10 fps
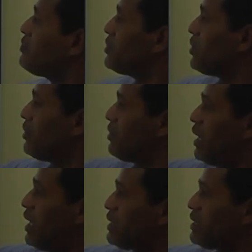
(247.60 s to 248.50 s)
So the
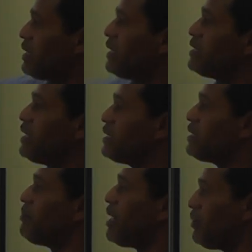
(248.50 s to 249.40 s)
answer is it's
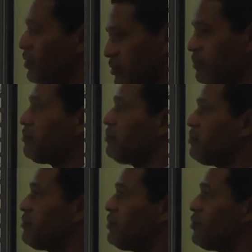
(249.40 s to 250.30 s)
about
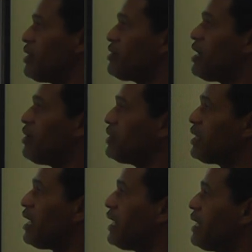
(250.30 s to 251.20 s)

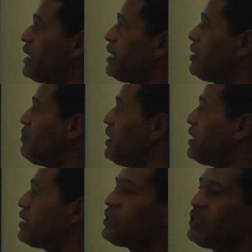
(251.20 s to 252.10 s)
1,900
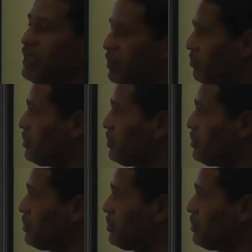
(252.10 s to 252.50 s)
meters deep.